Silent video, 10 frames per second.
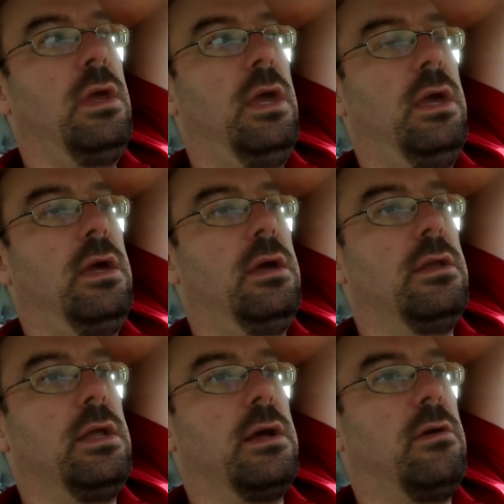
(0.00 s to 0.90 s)

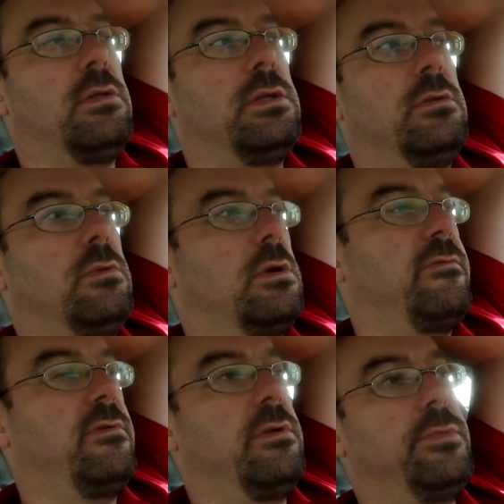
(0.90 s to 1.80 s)
and got called into work
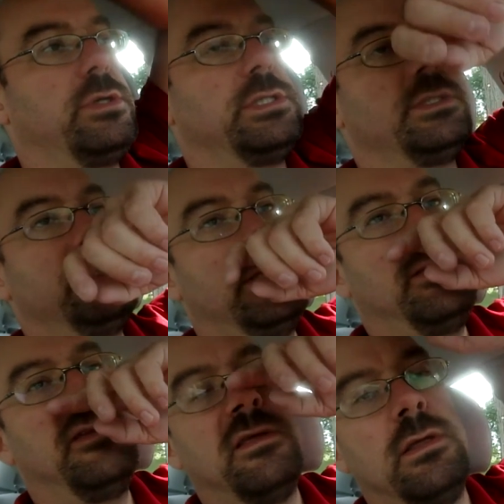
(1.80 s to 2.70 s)
for an emergency.
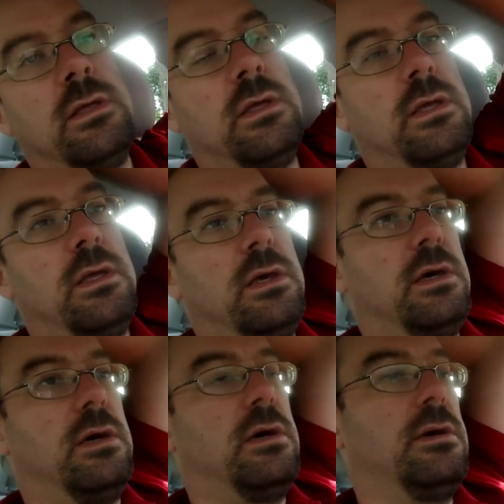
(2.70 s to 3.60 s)

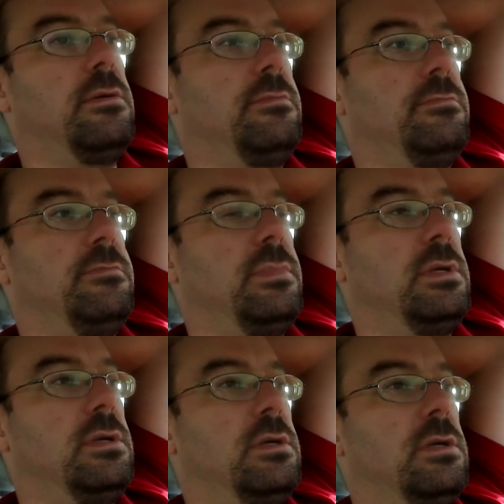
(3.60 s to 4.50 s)
Um,
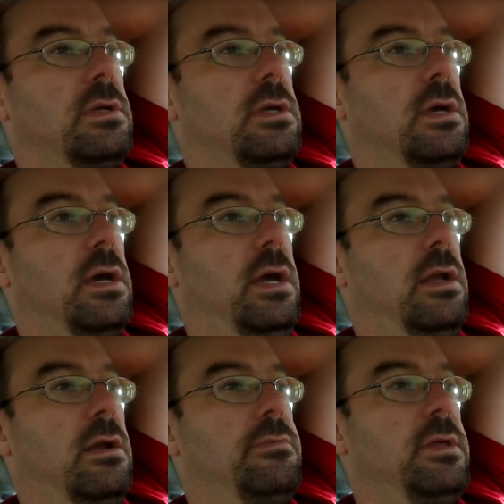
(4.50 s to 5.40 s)
I
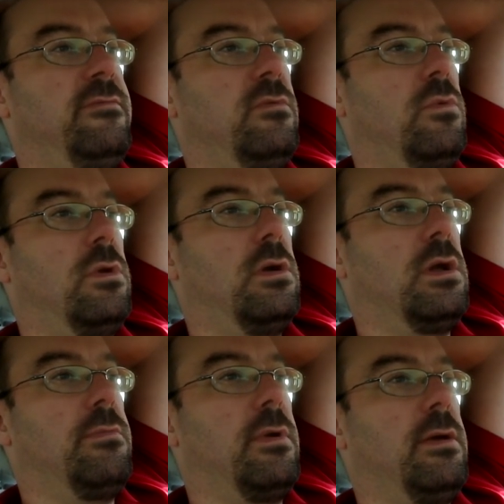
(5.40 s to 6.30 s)
ended up leaving work
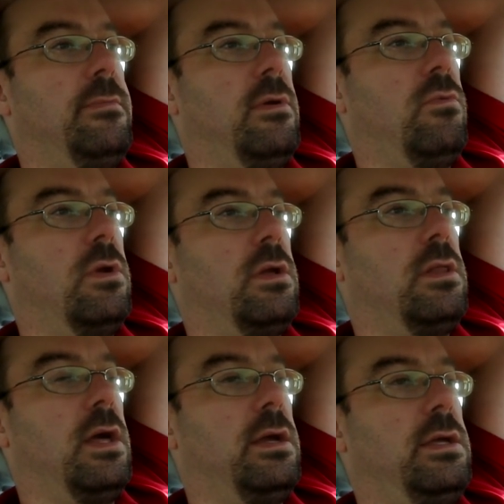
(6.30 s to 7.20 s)
probably about one
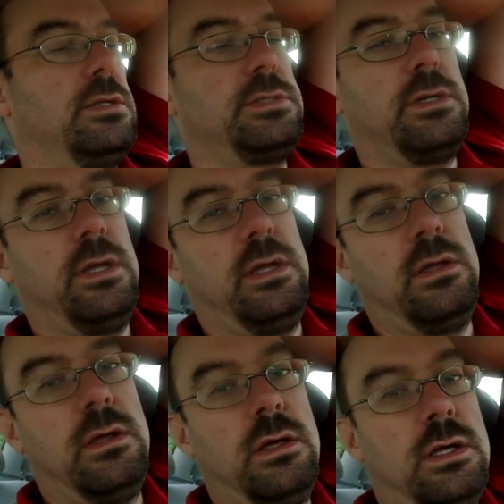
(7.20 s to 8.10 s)
o'clock yesterday,
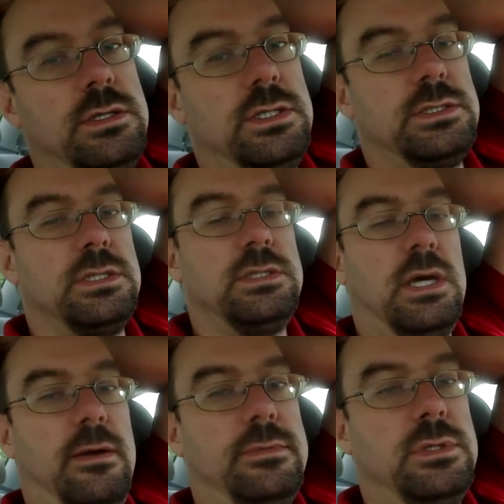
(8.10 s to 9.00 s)
just in
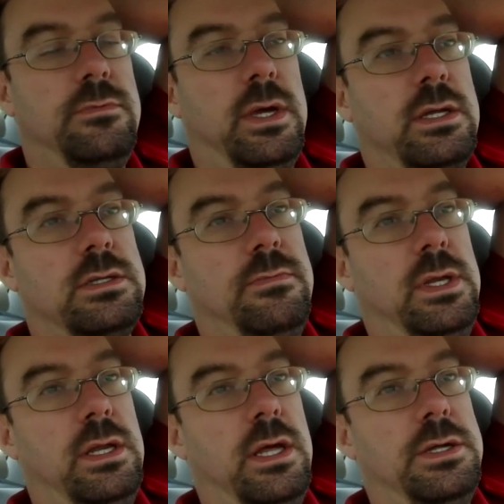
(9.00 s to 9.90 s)
time to make it to
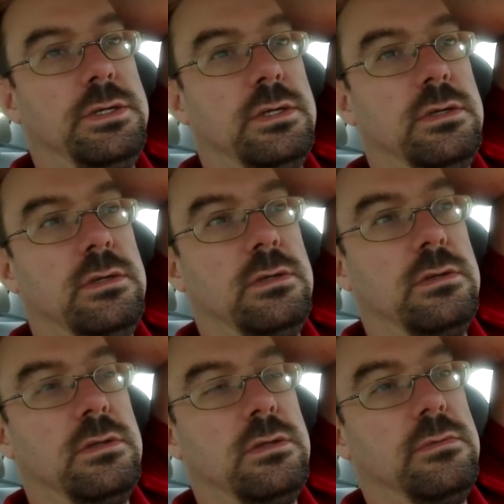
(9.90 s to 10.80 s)
mediation,
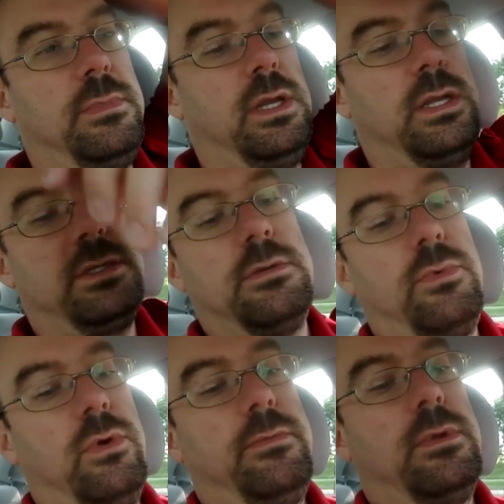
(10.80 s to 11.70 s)
the mediation
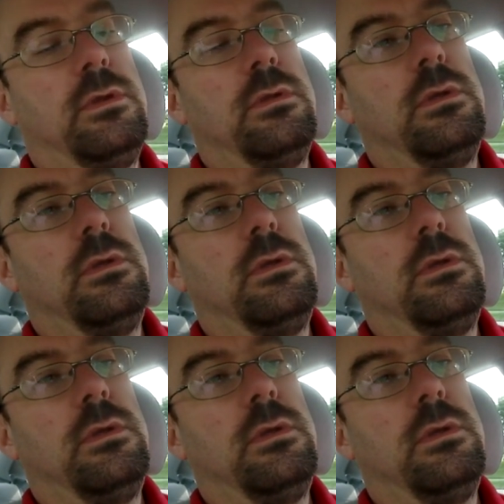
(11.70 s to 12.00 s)
appointment.